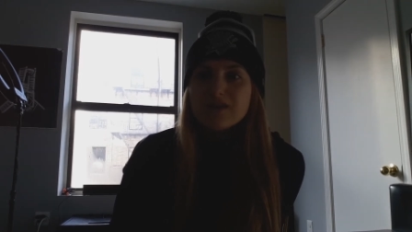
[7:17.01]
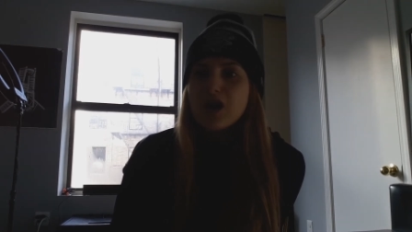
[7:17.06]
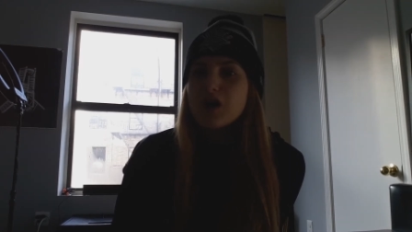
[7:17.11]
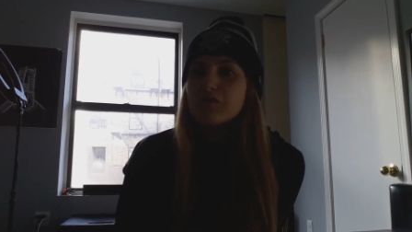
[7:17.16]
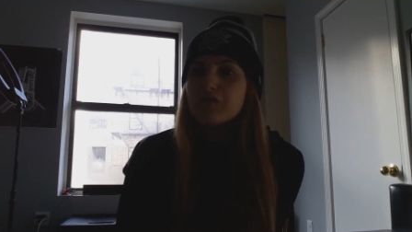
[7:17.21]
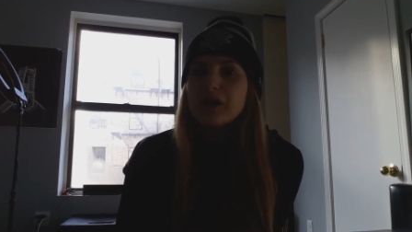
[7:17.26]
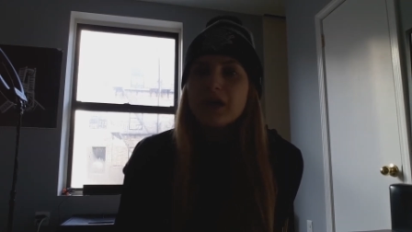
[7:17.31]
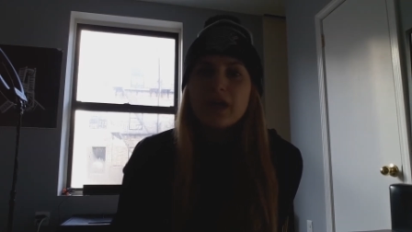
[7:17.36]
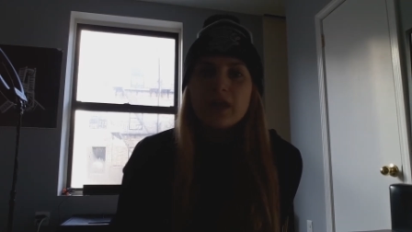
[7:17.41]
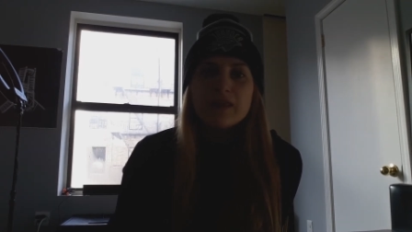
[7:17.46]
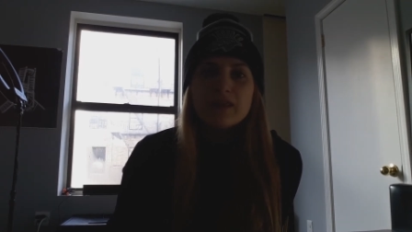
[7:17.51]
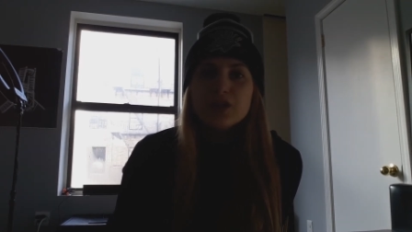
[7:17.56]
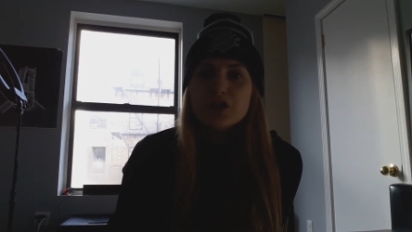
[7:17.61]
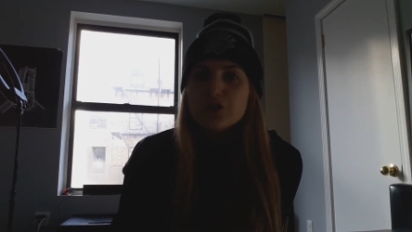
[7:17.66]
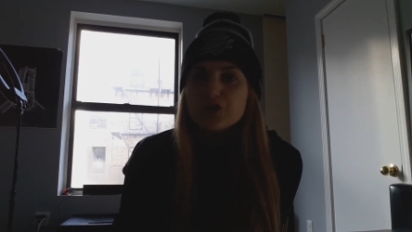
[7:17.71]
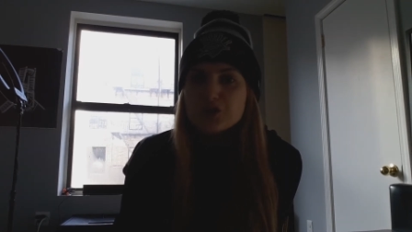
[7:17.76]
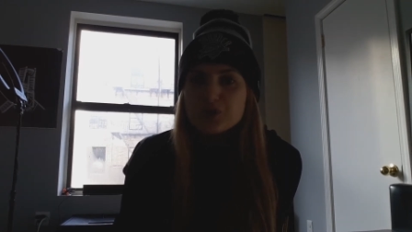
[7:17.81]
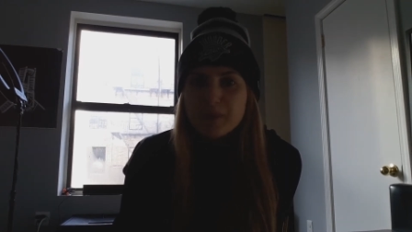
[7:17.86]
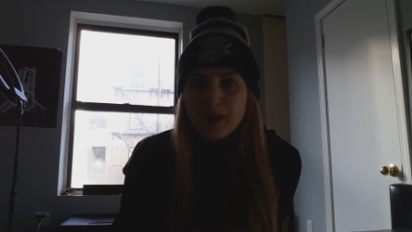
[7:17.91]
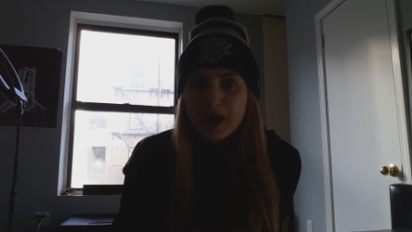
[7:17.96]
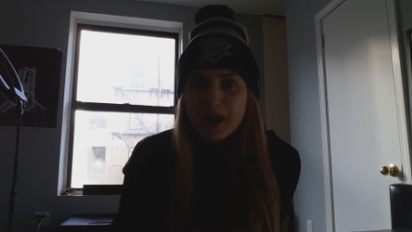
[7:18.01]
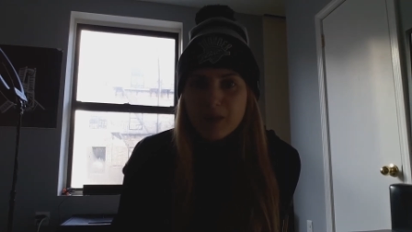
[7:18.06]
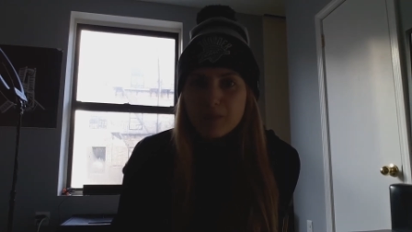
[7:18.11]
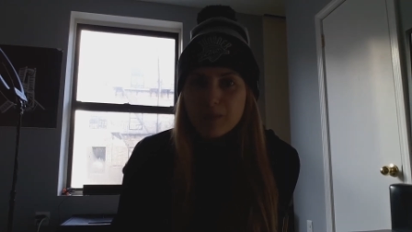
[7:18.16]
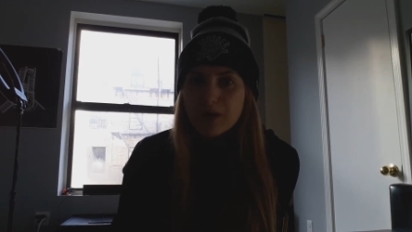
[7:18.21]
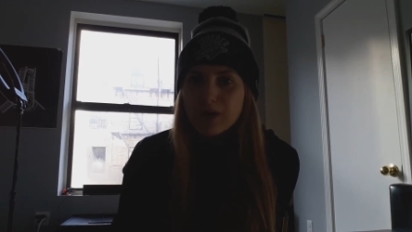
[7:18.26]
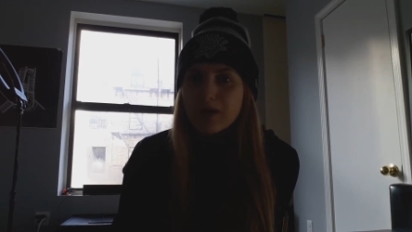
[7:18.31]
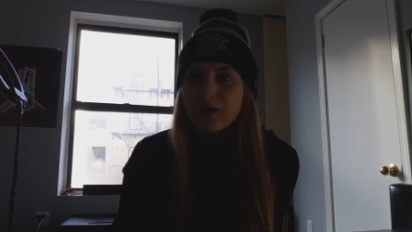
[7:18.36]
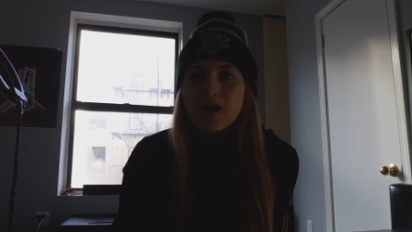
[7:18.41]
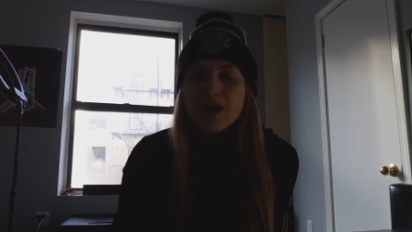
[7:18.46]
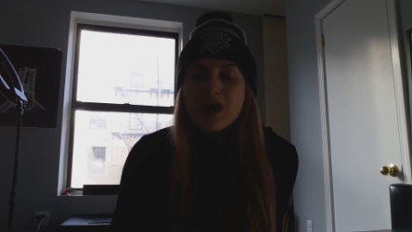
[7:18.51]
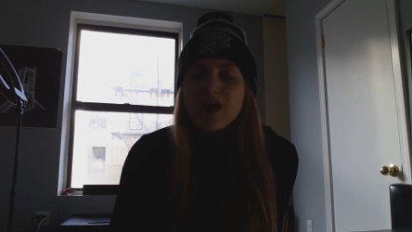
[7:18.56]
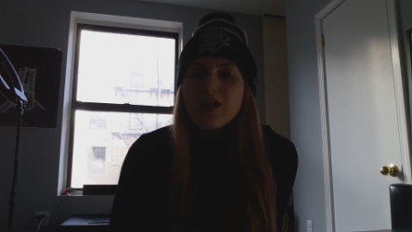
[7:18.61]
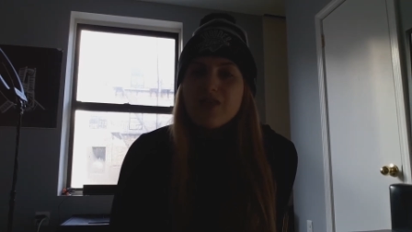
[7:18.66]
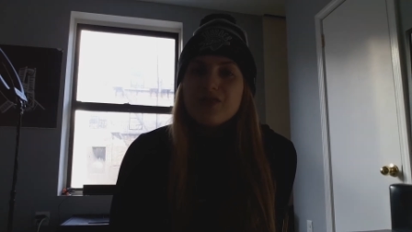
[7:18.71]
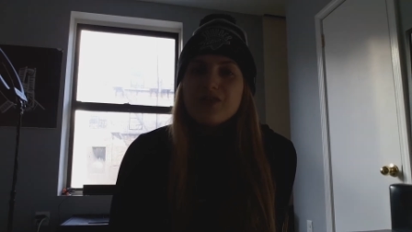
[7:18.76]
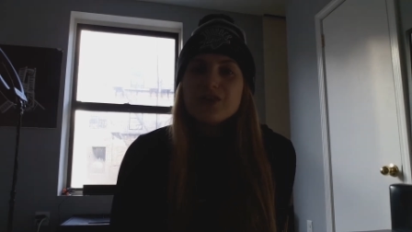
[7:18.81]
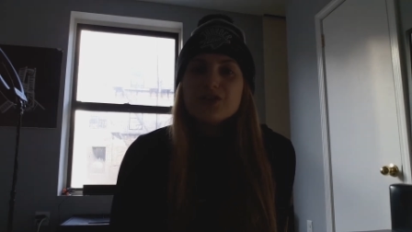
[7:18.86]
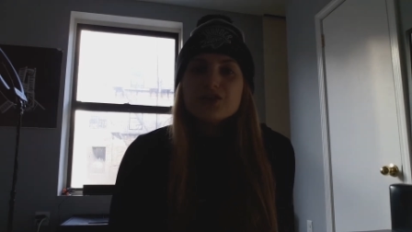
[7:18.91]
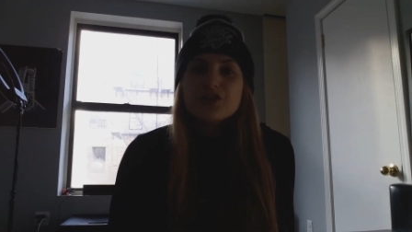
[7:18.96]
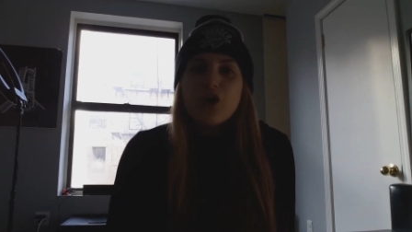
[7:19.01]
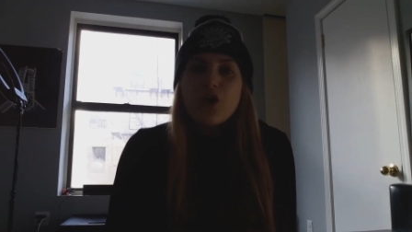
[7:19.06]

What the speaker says: not reading the newspaper, there's